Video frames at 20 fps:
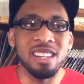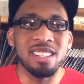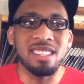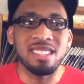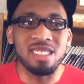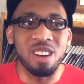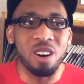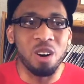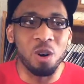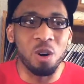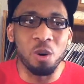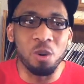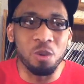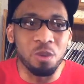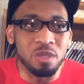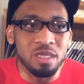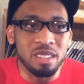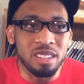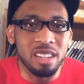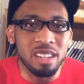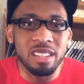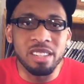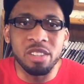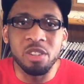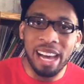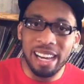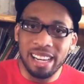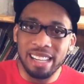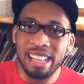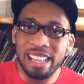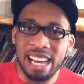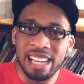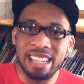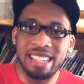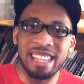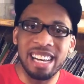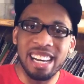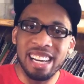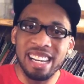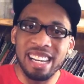So back in
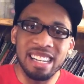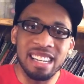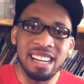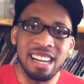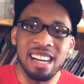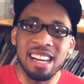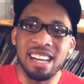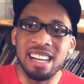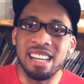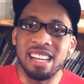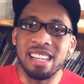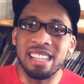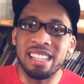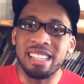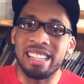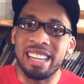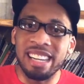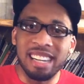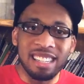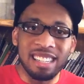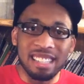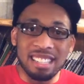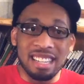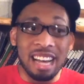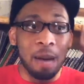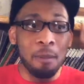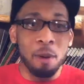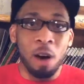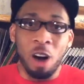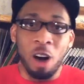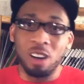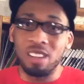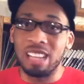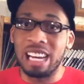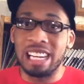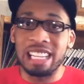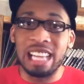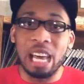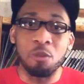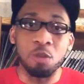that day, getting a tomahawk
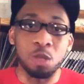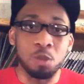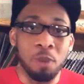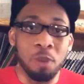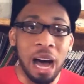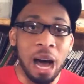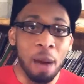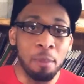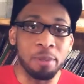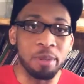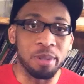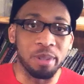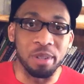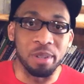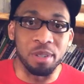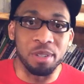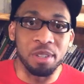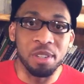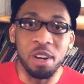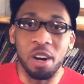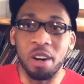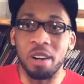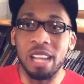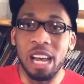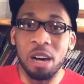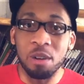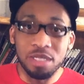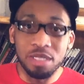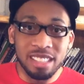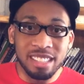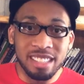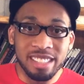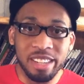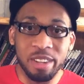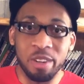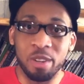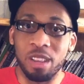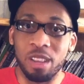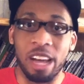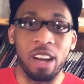like that was popular. That was
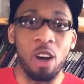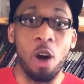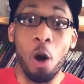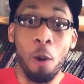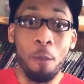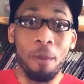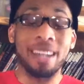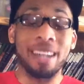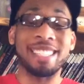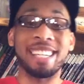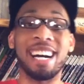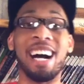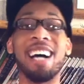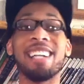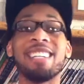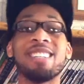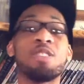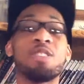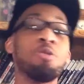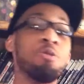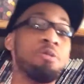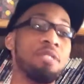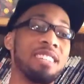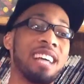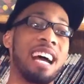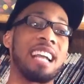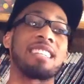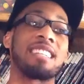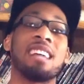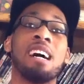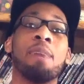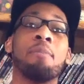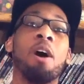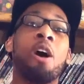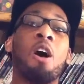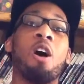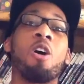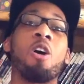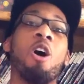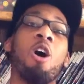considered like, oh my God, this dude just got a
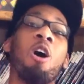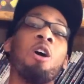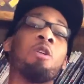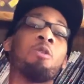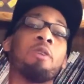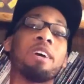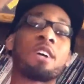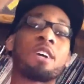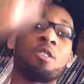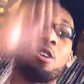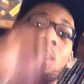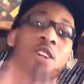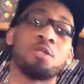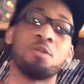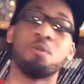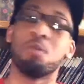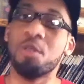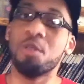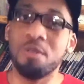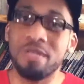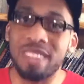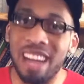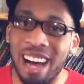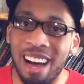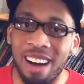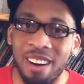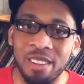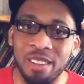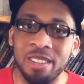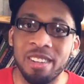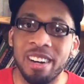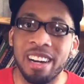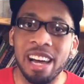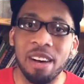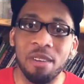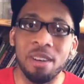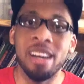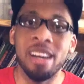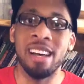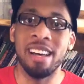tomahawk all the way across from
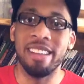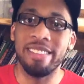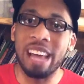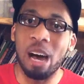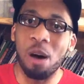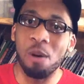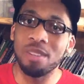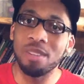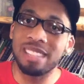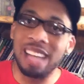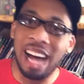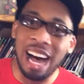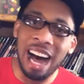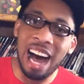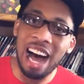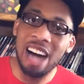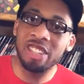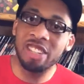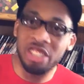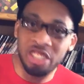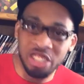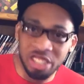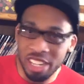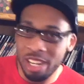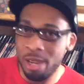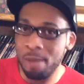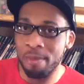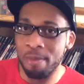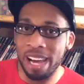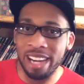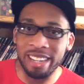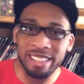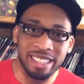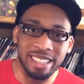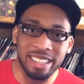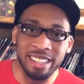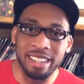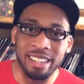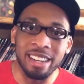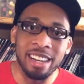Nuketown. That was the hot shit back
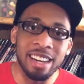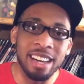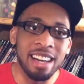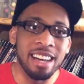then.